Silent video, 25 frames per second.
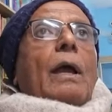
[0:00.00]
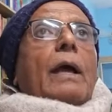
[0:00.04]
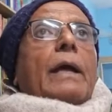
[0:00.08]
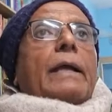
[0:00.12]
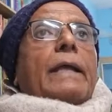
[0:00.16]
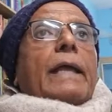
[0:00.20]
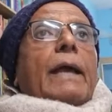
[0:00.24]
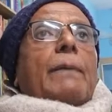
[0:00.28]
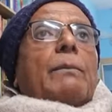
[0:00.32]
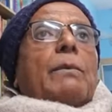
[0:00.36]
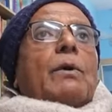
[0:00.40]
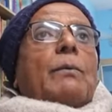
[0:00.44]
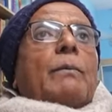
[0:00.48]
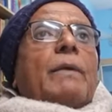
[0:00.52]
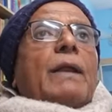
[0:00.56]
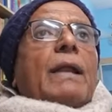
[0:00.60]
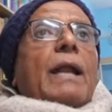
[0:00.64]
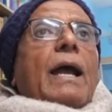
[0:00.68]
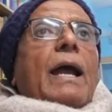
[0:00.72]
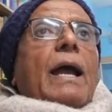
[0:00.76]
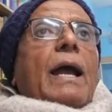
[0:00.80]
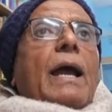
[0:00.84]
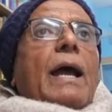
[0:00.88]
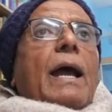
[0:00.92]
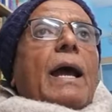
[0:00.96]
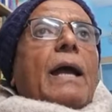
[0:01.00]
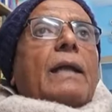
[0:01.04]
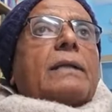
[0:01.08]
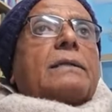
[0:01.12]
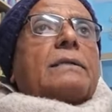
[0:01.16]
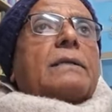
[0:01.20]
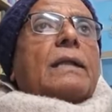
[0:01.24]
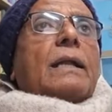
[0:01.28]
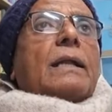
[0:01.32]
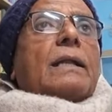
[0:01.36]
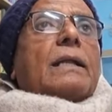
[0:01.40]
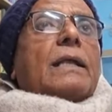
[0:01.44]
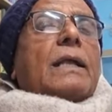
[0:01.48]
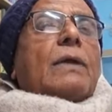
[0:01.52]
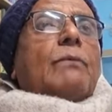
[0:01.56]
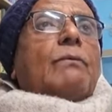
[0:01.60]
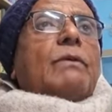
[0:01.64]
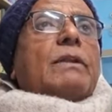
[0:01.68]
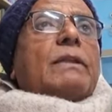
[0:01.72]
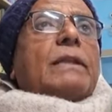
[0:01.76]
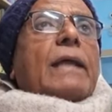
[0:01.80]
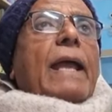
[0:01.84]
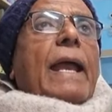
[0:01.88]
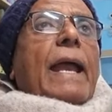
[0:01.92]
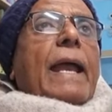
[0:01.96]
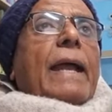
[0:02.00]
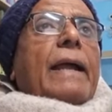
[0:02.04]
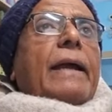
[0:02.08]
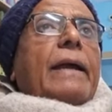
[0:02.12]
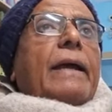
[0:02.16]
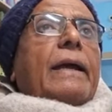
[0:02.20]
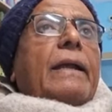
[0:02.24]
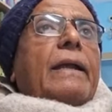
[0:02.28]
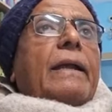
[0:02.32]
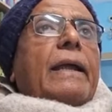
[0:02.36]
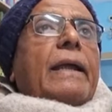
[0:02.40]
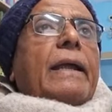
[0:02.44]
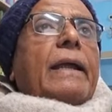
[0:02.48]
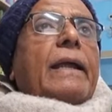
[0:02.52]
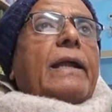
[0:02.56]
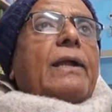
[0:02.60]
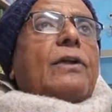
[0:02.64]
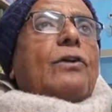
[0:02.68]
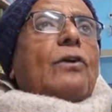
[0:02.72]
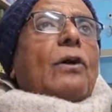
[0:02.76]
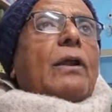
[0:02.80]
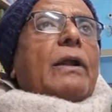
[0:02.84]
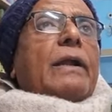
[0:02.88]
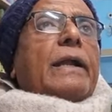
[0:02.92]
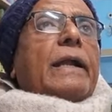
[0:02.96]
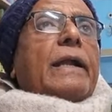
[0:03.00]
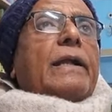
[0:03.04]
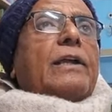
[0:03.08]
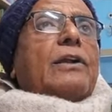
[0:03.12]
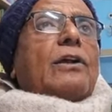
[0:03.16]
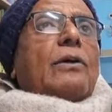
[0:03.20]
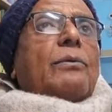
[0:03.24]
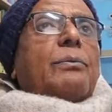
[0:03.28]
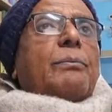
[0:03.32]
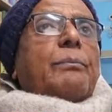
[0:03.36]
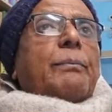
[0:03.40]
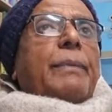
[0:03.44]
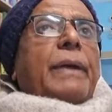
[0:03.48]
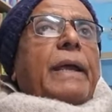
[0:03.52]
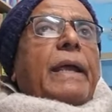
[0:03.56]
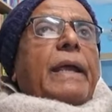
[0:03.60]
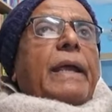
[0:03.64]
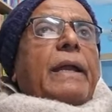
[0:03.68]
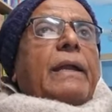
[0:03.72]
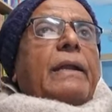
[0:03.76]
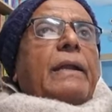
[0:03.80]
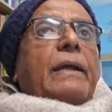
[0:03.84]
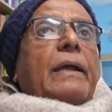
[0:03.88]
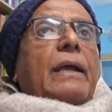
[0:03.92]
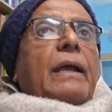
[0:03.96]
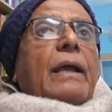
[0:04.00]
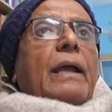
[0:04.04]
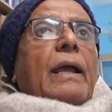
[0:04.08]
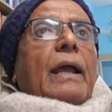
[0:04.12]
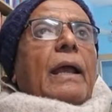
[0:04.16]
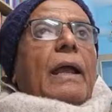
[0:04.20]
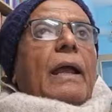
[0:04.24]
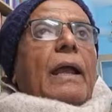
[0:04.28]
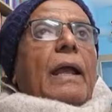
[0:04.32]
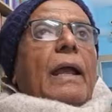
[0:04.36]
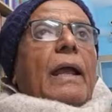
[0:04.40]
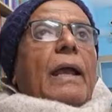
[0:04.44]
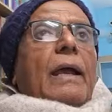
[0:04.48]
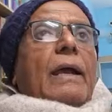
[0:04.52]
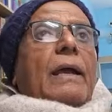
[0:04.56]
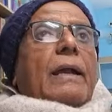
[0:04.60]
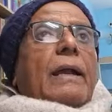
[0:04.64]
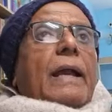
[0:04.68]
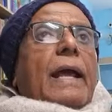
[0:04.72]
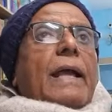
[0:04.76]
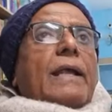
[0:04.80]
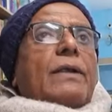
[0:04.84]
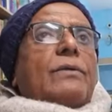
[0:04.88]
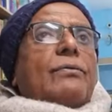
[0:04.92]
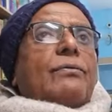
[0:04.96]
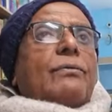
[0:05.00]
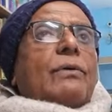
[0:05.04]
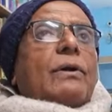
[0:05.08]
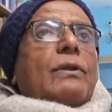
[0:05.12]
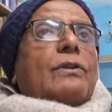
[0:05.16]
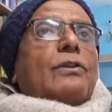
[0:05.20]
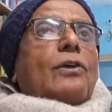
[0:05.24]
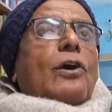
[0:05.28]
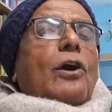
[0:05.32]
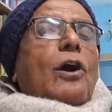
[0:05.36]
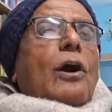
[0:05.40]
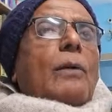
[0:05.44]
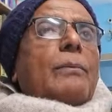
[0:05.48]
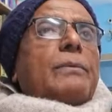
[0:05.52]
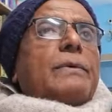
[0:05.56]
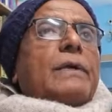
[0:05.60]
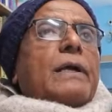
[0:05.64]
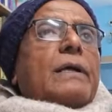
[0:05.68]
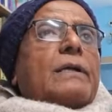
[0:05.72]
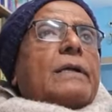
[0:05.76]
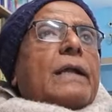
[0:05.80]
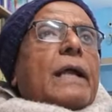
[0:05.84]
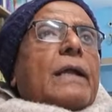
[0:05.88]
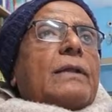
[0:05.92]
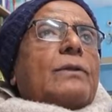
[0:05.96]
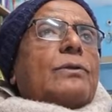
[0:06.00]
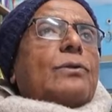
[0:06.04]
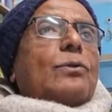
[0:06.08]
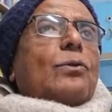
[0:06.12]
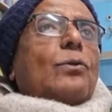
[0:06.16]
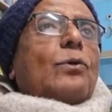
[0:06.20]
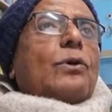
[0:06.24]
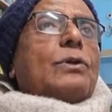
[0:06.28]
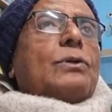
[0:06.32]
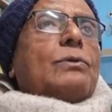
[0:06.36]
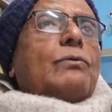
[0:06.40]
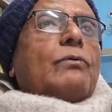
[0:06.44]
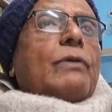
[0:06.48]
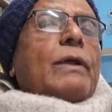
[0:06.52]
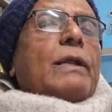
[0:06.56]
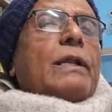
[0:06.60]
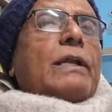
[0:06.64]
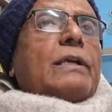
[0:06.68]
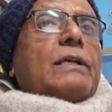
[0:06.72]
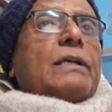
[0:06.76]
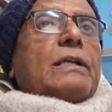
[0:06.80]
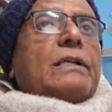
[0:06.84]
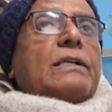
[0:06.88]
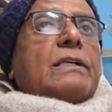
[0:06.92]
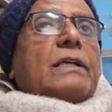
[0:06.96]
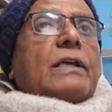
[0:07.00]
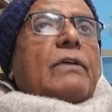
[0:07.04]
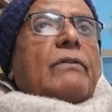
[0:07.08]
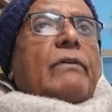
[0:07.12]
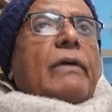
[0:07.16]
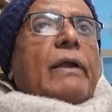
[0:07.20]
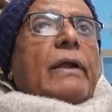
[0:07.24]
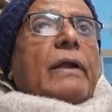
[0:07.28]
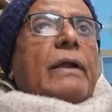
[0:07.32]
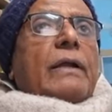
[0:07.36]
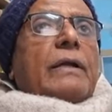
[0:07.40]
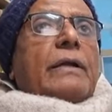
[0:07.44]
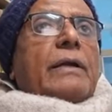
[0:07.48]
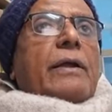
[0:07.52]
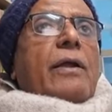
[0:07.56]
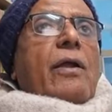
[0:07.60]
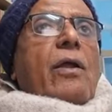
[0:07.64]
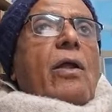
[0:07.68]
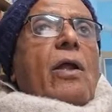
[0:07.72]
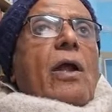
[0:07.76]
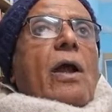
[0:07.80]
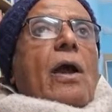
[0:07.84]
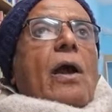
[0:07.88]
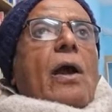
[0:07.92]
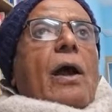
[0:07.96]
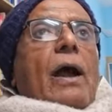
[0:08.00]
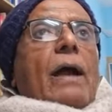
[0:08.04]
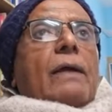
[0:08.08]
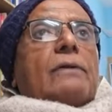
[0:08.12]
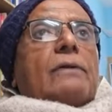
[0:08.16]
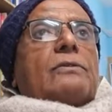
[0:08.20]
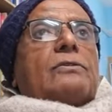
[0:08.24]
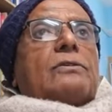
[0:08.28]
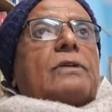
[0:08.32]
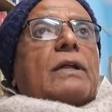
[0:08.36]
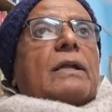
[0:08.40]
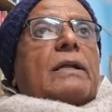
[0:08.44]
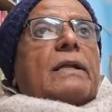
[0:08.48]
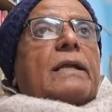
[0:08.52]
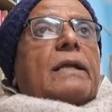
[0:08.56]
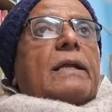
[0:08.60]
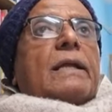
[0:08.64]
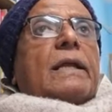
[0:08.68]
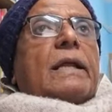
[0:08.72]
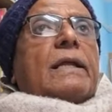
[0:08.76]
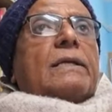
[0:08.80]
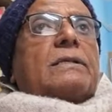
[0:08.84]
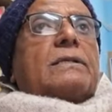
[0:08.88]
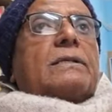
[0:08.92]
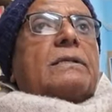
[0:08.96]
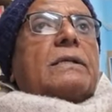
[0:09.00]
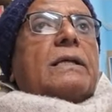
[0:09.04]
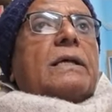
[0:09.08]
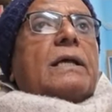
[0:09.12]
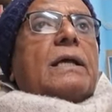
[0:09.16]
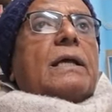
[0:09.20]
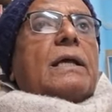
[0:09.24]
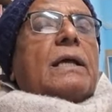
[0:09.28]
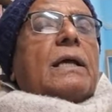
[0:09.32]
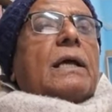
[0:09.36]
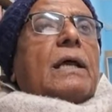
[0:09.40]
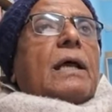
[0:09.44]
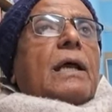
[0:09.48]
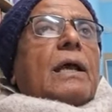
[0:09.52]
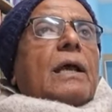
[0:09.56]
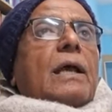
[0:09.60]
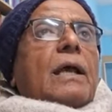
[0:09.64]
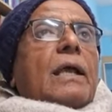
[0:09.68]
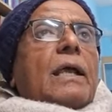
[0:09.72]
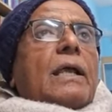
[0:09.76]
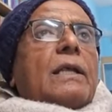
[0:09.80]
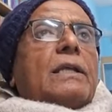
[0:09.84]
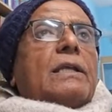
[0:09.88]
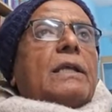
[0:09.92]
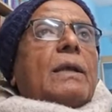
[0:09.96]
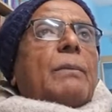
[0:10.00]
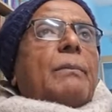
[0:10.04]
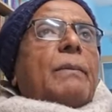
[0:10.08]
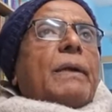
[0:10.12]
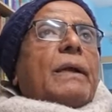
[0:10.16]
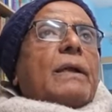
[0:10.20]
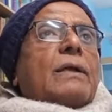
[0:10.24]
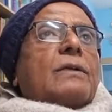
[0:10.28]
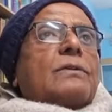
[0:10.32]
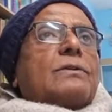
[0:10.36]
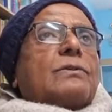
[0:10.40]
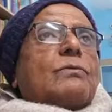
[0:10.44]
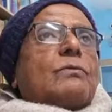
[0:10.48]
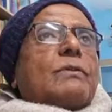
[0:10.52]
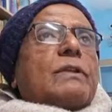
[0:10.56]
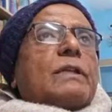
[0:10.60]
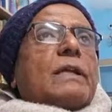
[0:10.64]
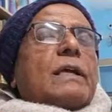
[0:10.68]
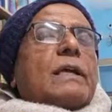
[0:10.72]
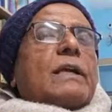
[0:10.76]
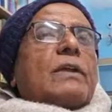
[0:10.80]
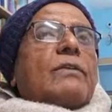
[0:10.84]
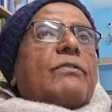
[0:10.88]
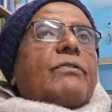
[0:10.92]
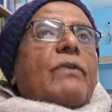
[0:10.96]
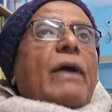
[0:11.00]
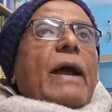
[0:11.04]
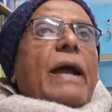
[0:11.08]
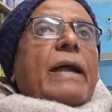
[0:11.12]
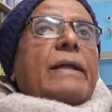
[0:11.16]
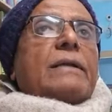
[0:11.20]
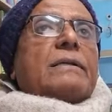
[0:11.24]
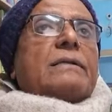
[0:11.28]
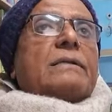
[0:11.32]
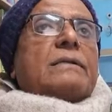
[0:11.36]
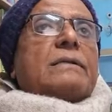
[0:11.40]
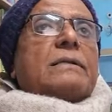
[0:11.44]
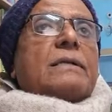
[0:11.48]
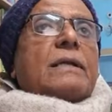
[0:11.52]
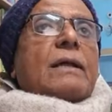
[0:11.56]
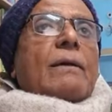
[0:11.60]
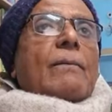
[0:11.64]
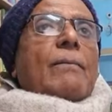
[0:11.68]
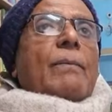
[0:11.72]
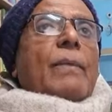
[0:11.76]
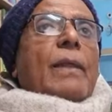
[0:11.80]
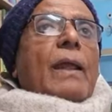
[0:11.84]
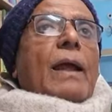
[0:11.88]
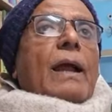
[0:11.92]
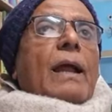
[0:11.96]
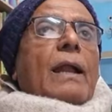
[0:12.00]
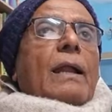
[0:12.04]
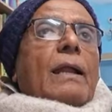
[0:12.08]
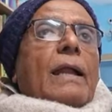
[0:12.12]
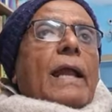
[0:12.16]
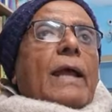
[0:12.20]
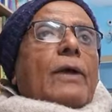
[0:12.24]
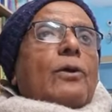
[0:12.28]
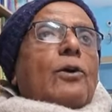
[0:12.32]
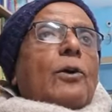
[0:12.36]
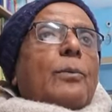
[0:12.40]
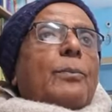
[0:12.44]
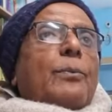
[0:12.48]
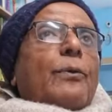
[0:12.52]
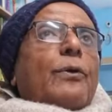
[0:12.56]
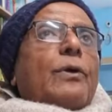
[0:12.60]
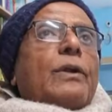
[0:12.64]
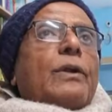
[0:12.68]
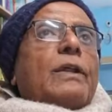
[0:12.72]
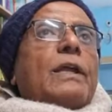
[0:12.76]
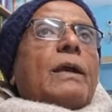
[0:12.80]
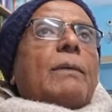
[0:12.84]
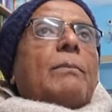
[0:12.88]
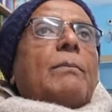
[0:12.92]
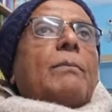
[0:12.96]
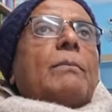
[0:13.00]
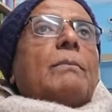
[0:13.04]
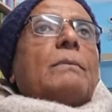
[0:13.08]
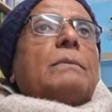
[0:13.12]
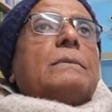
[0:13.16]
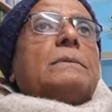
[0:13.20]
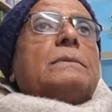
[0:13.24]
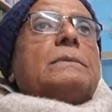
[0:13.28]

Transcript: Chamomilla are sulky with anger, intolerant of pain, cries for the object and throws when it is given. And sulkiness is mixed with the defiance. Lycopodium,